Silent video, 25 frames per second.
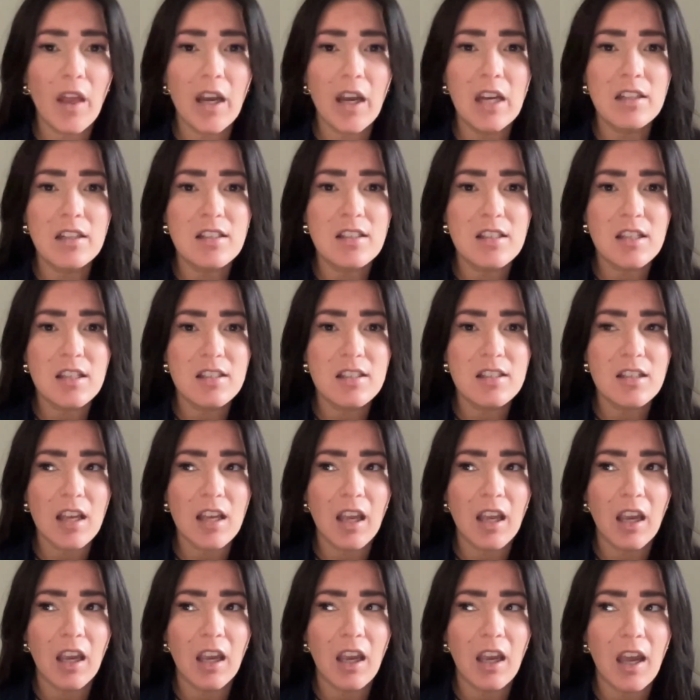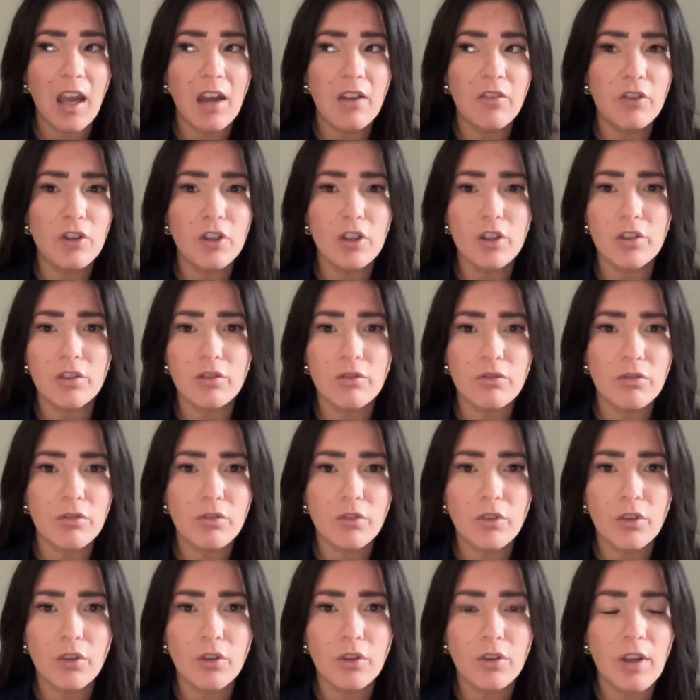then it's this like ever
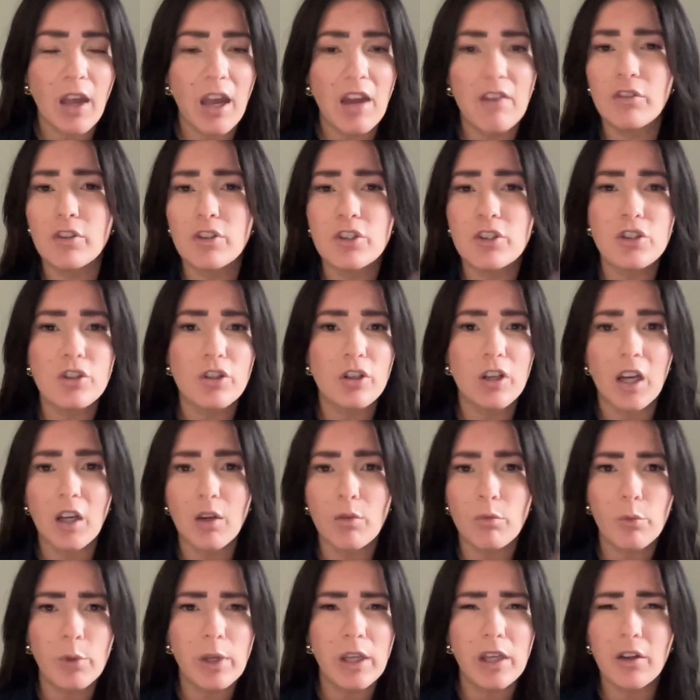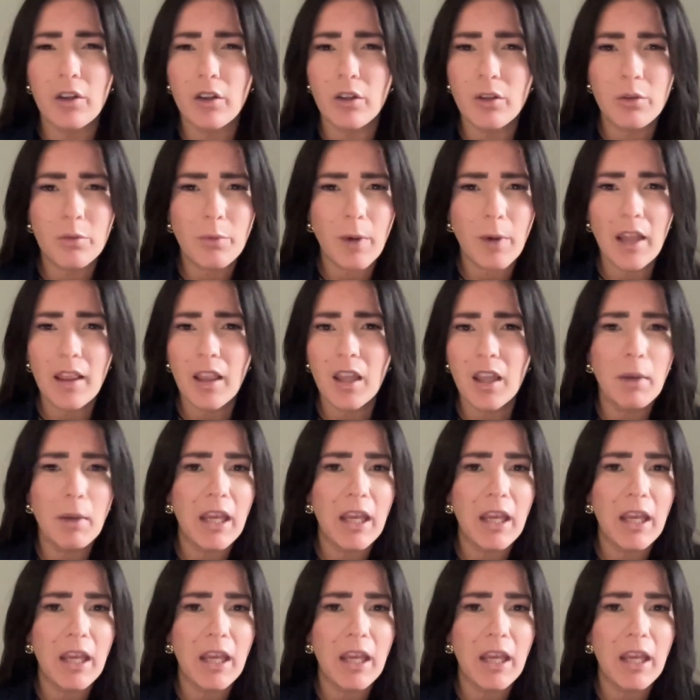turning wheel, right?